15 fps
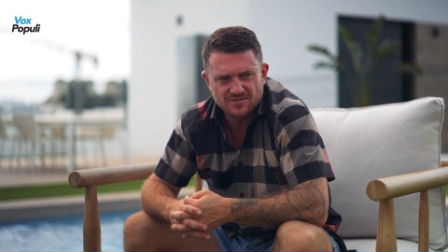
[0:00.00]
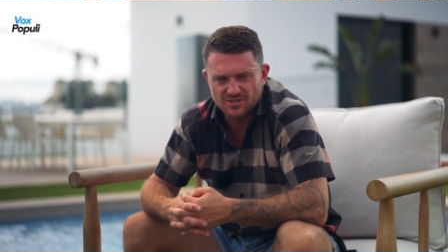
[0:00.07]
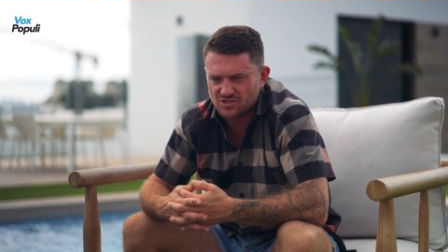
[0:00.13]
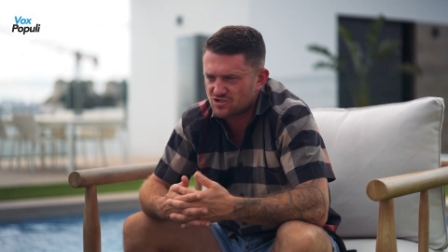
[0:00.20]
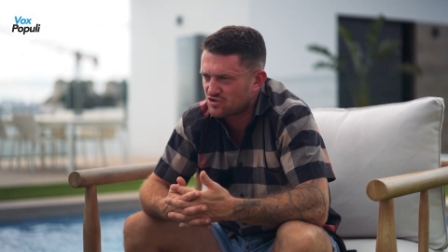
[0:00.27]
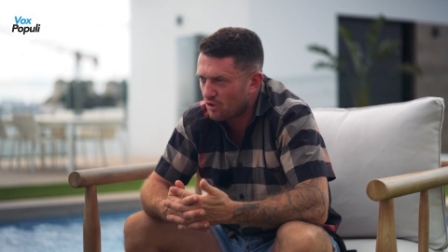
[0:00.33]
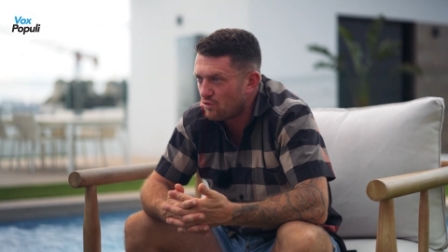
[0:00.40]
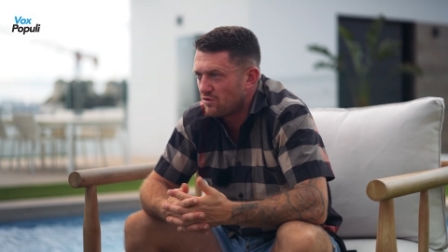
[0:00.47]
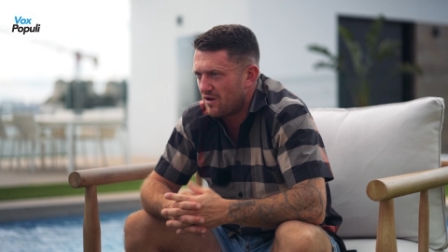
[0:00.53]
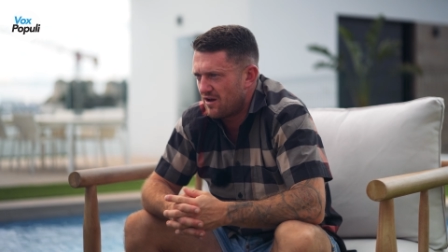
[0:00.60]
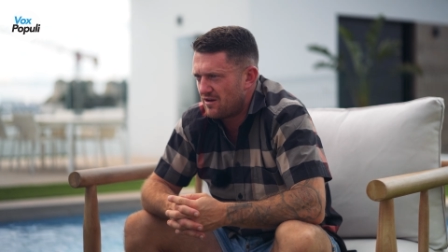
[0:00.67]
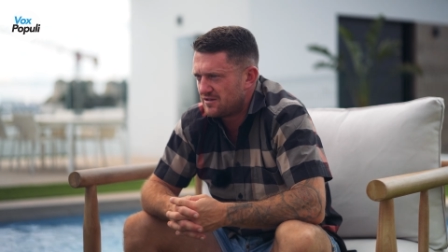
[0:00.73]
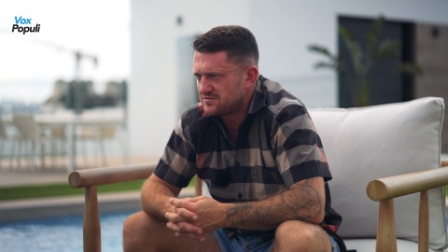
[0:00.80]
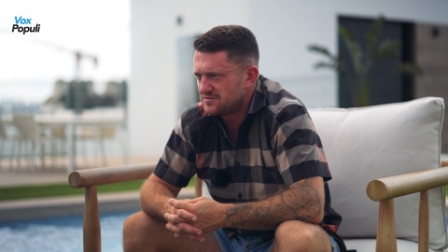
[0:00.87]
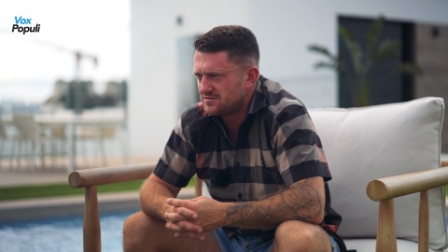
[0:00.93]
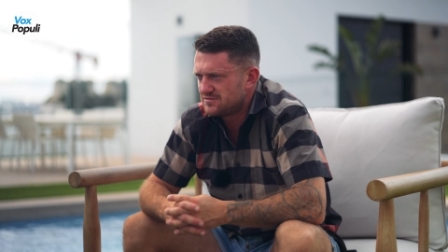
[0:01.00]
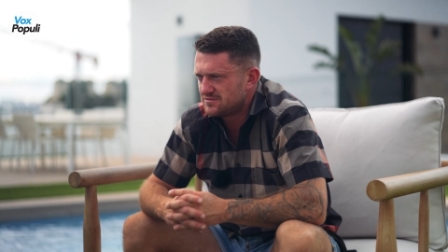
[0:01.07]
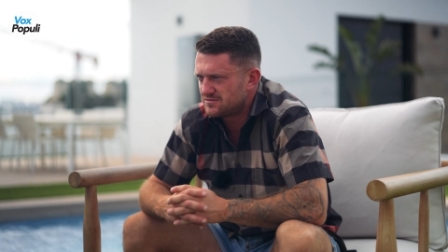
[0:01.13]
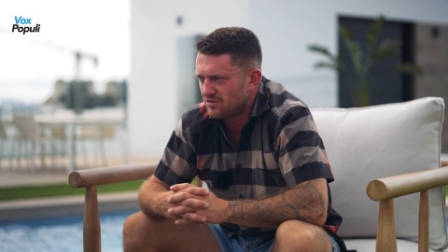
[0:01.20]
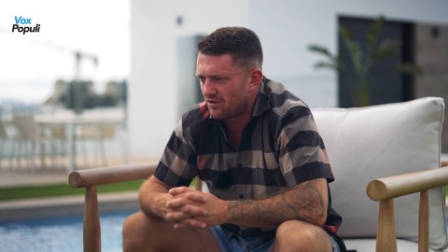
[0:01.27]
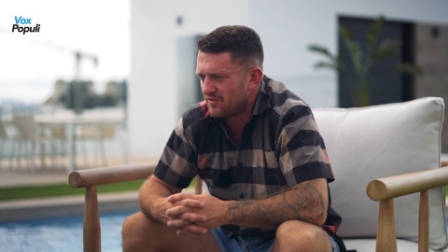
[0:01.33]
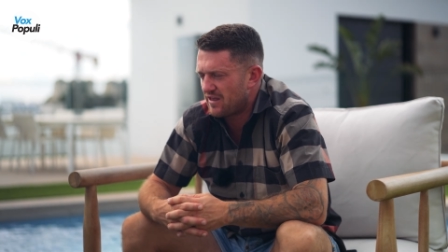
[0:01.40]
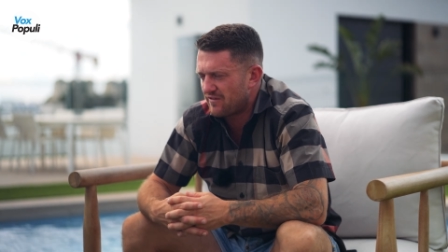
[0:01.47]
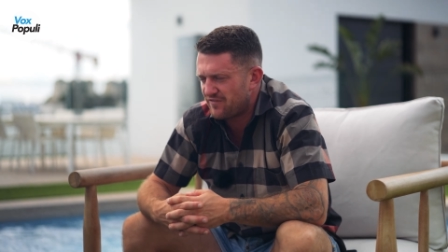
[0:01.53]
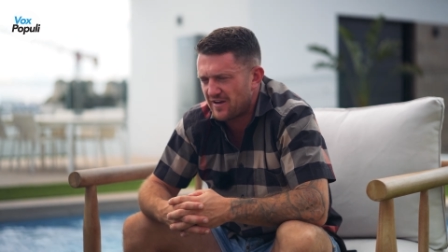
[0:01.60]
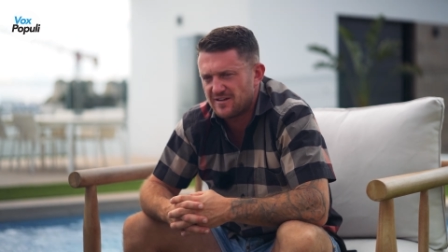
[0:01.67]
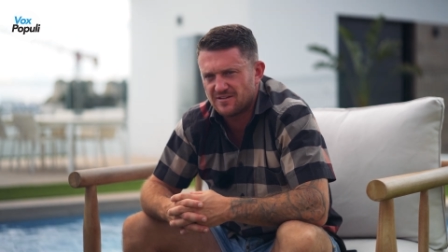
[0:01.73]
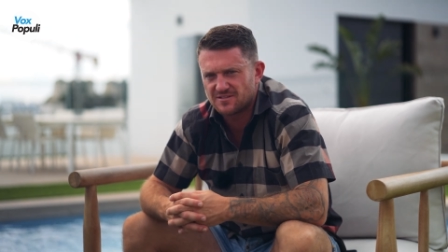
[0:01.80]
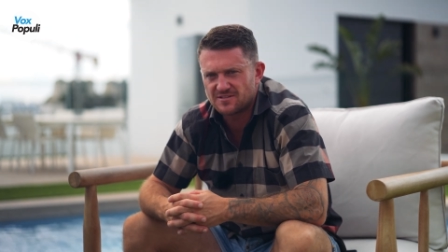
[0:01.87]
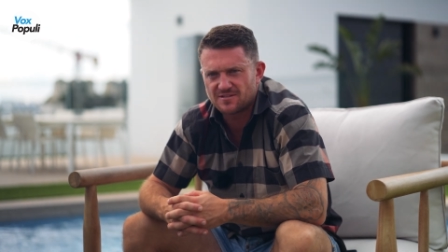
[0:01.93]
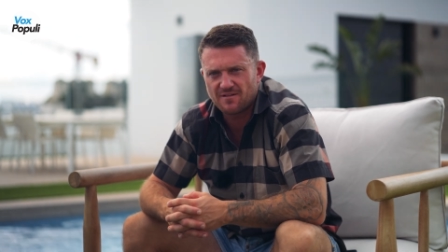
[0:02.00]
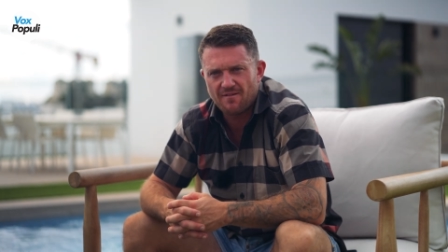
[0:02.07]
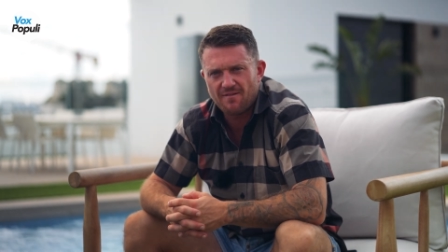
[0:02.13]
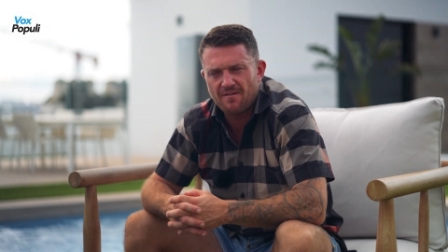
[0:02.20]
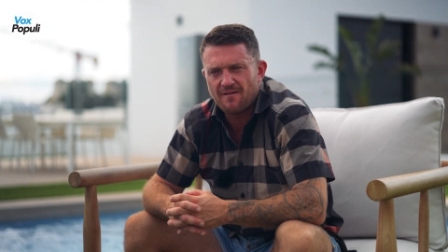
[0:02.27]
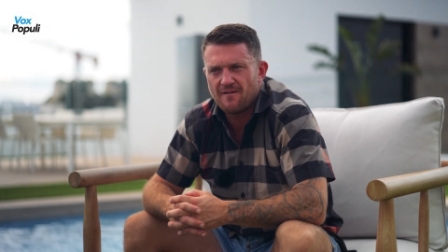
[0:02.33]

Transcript: to school her on their failures.